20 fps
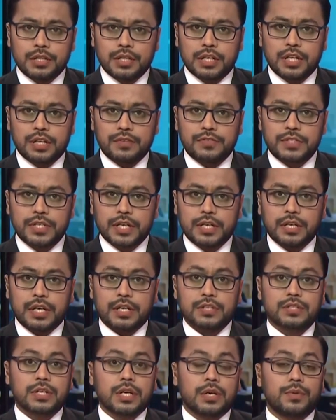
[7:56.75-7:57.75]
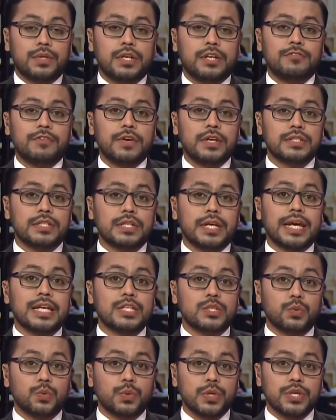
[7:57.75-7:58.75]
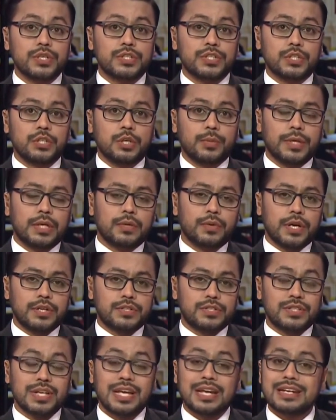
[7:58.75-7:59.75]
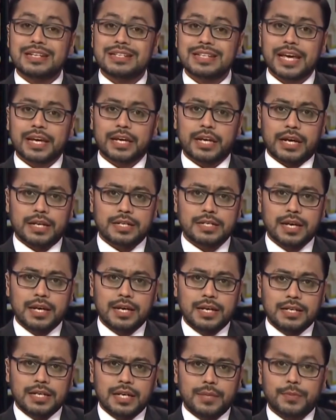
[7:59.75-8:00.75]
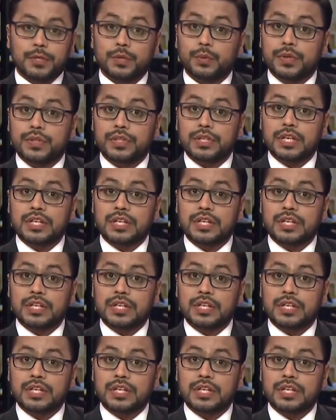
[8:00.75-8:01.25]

The Gulf state is currently facing its worst economic crisis in decades, coupled with